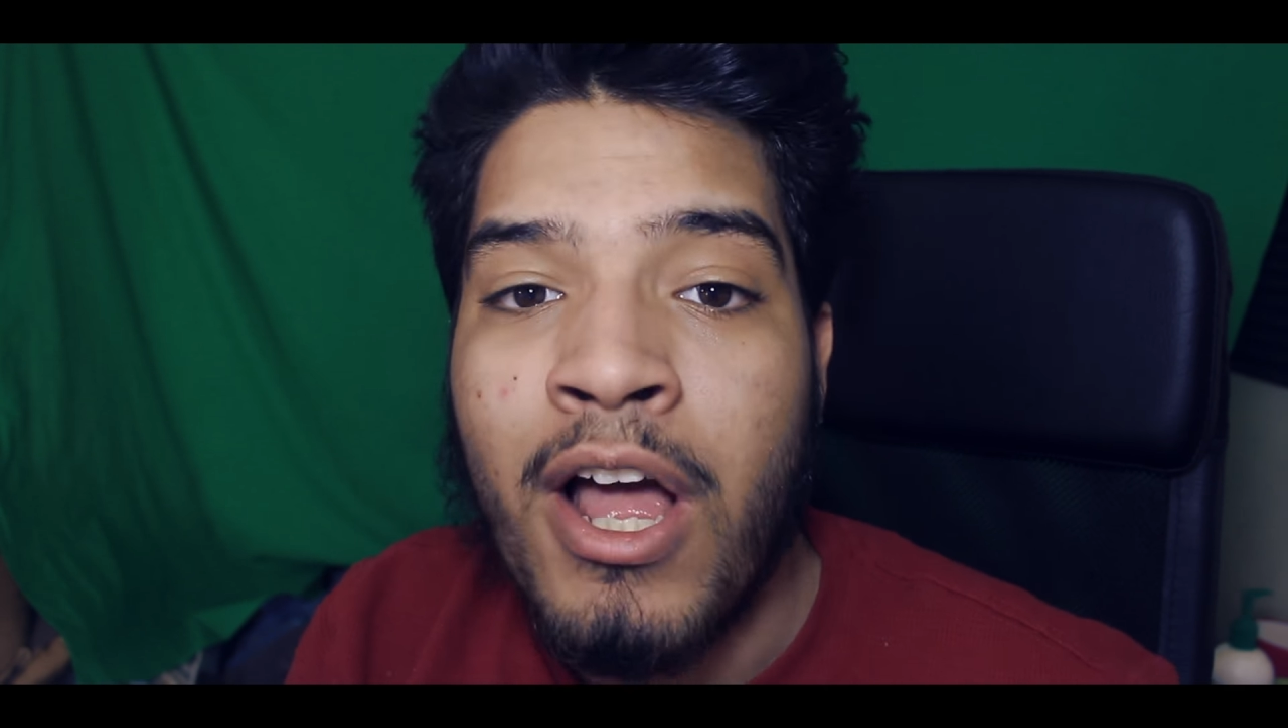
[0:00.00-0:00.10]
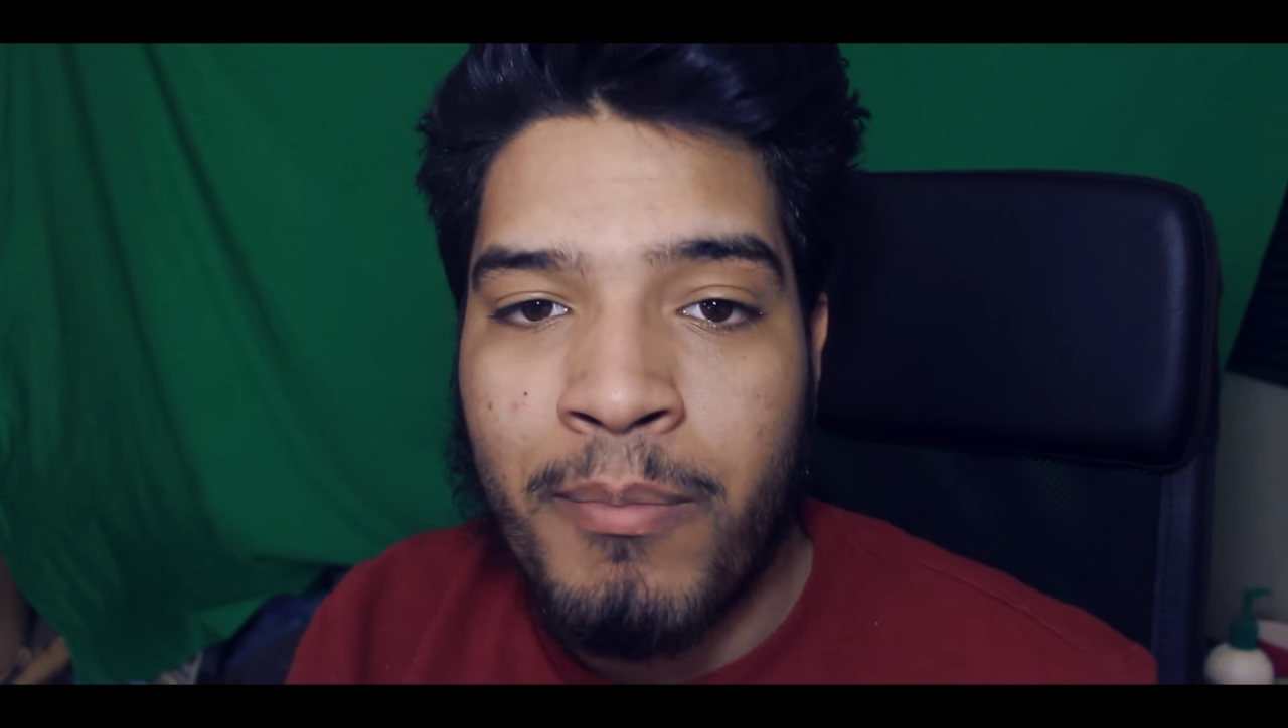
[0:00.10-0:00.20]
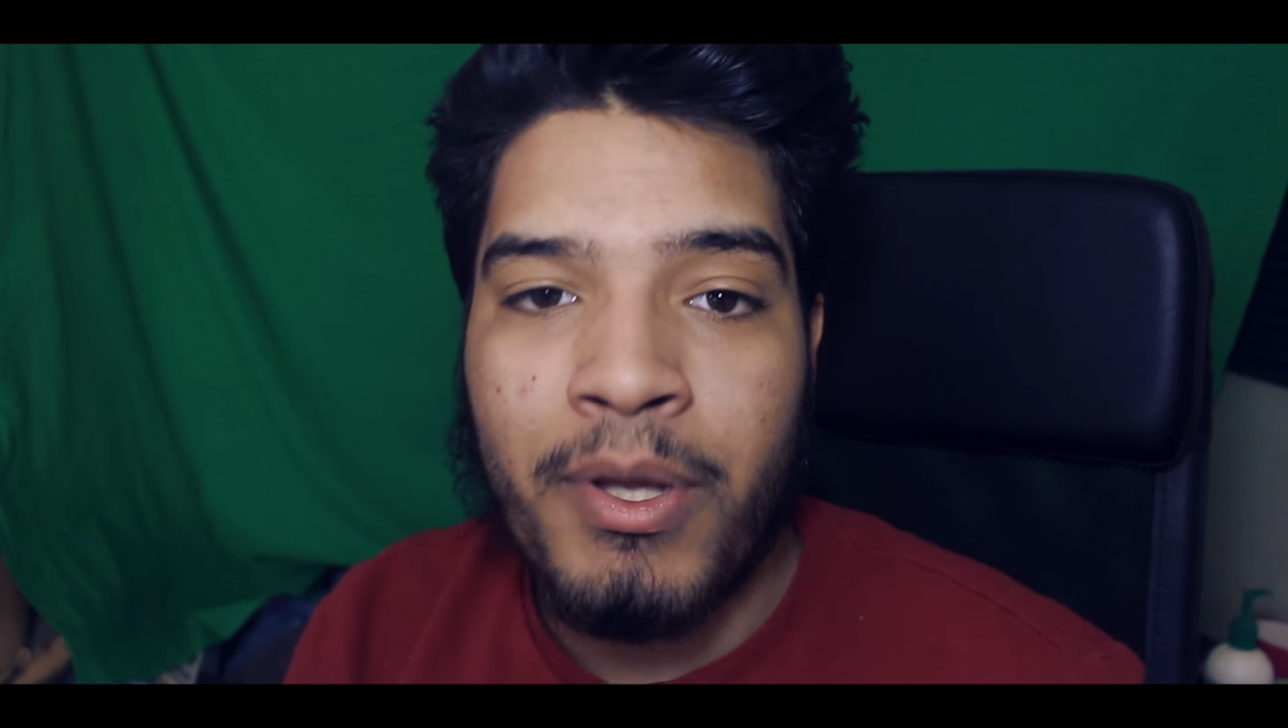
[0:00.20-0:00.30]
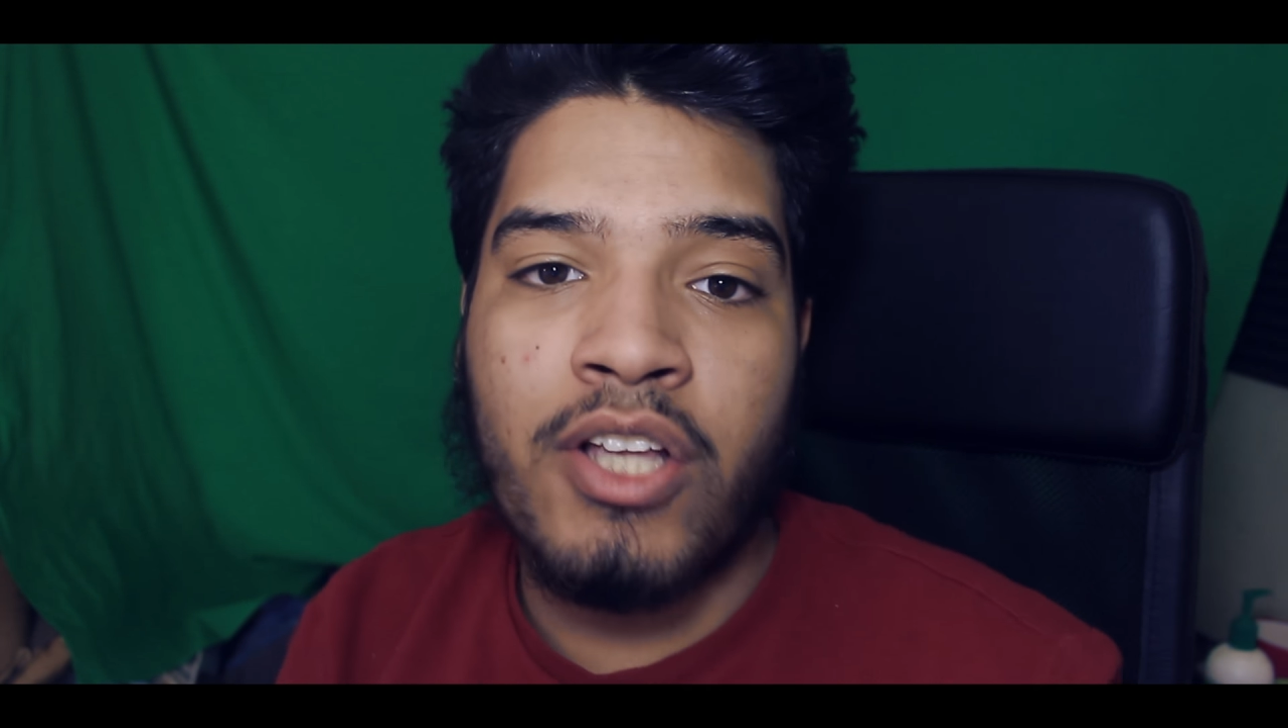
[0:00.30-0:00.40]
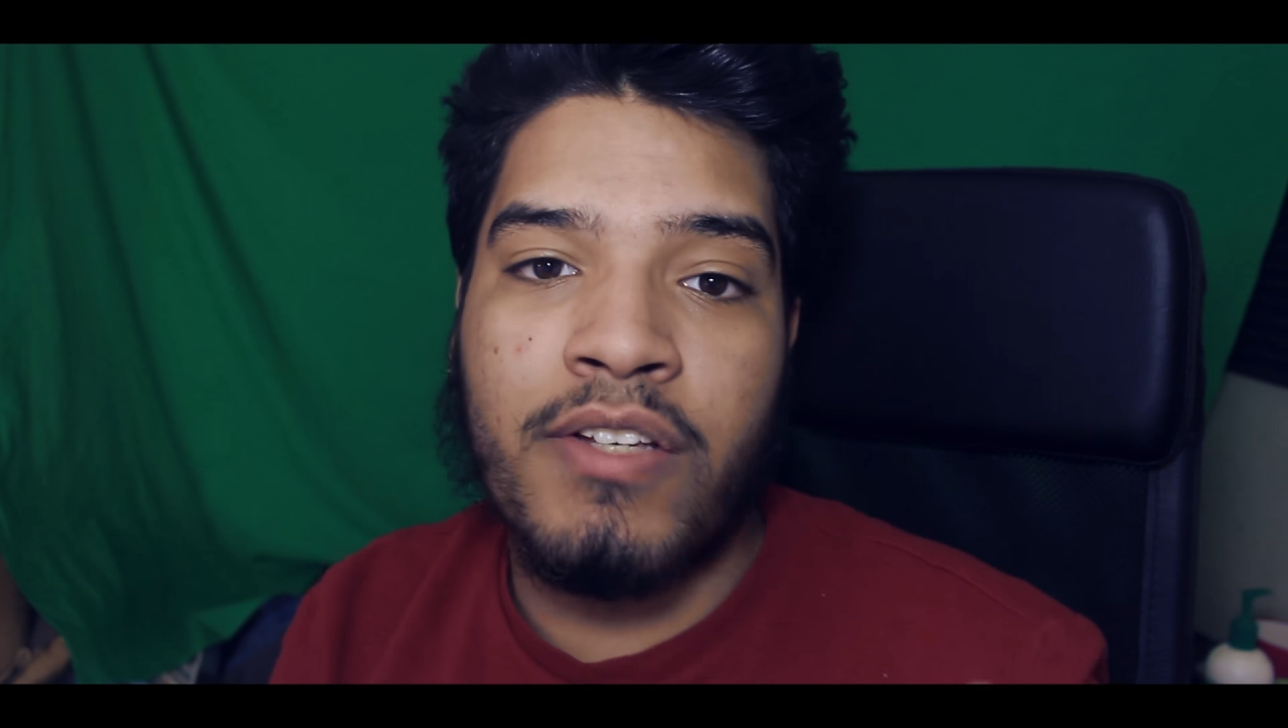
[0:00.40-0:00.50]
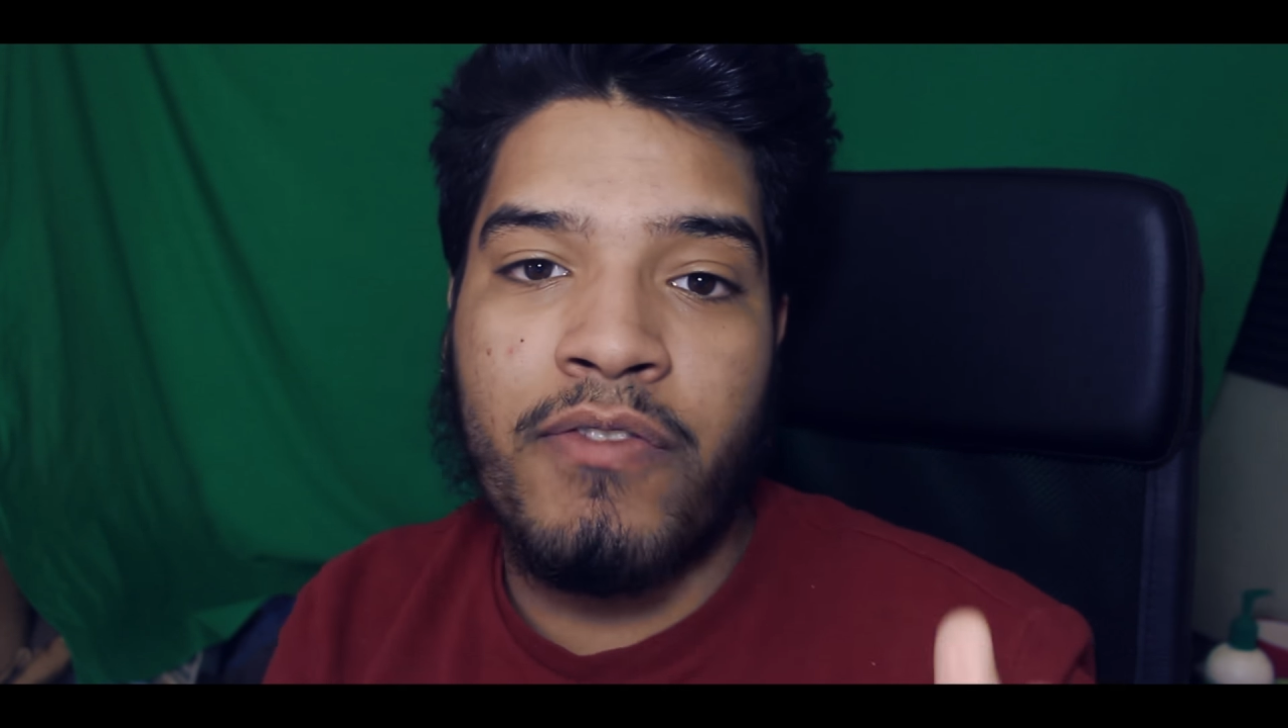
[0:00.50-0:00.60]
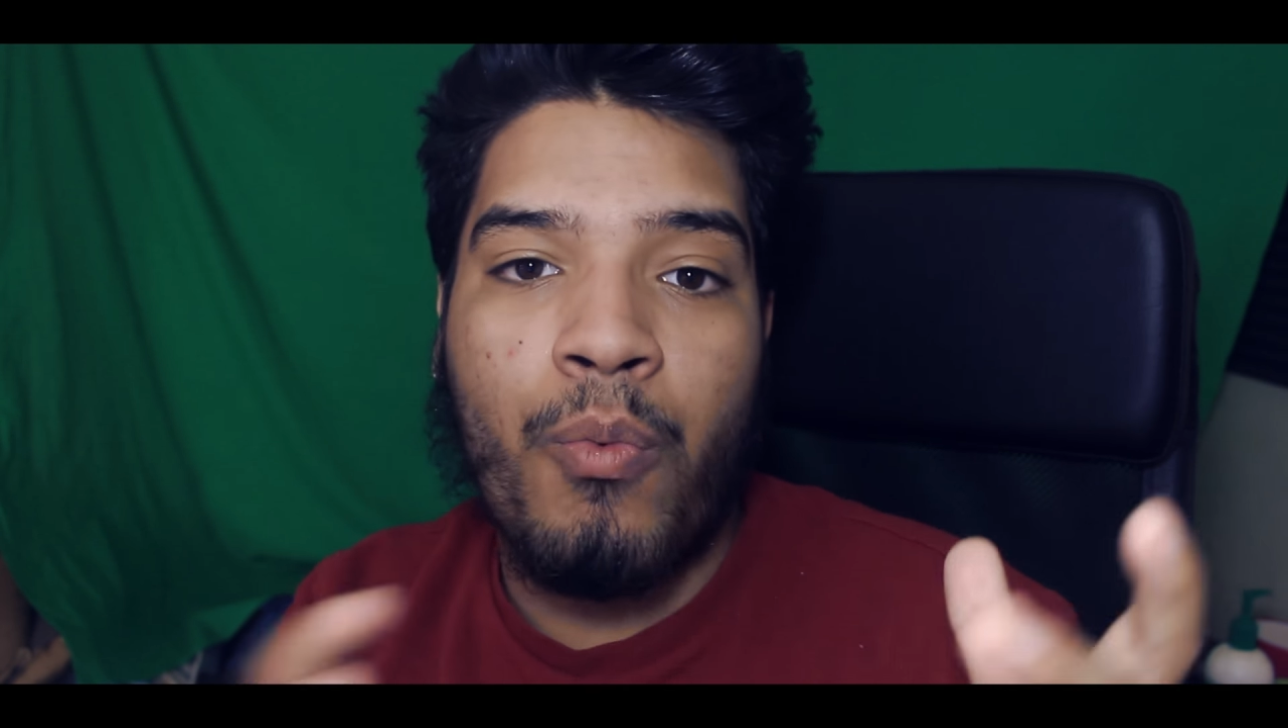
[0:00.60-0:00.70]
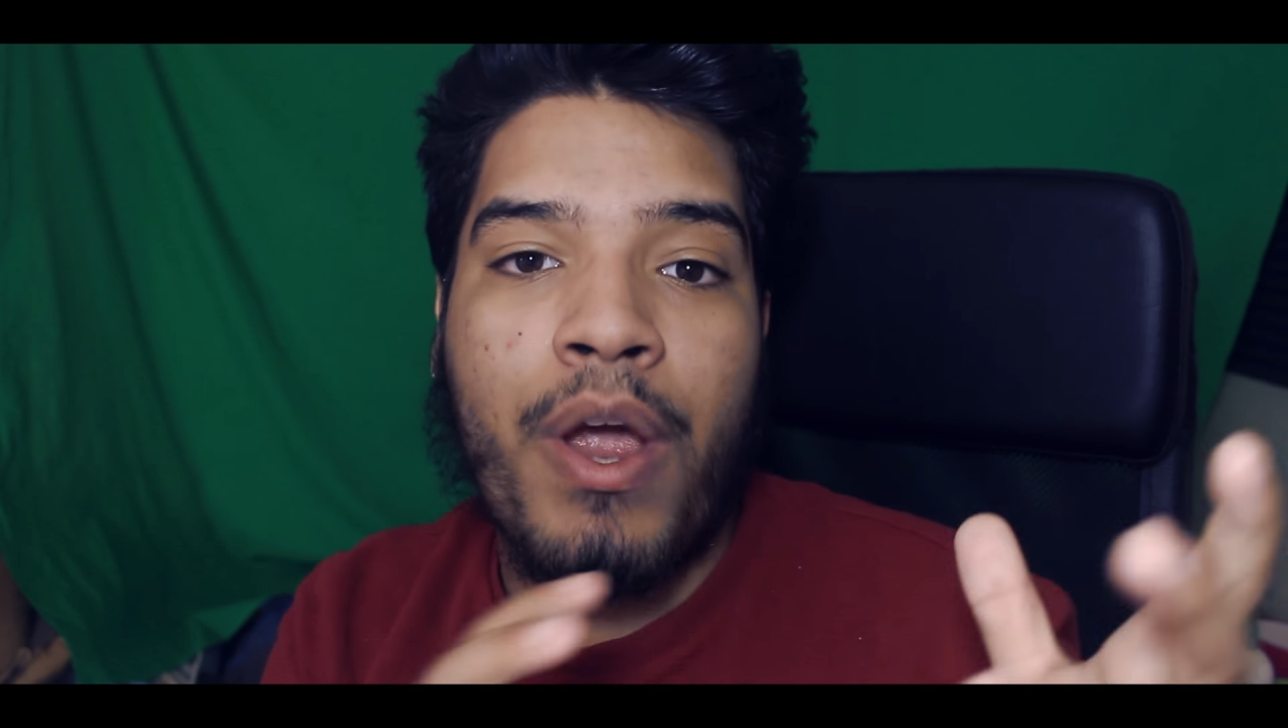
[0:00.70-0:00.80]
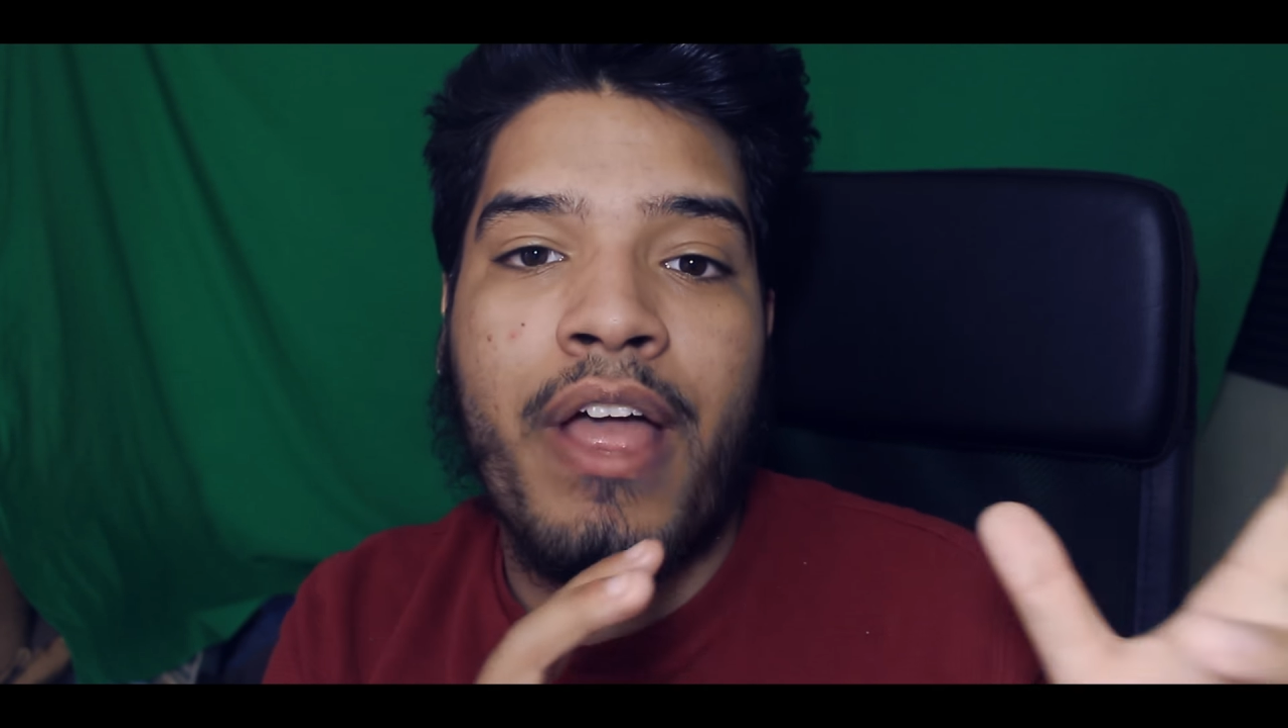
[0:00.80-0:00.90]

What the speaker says: because of the way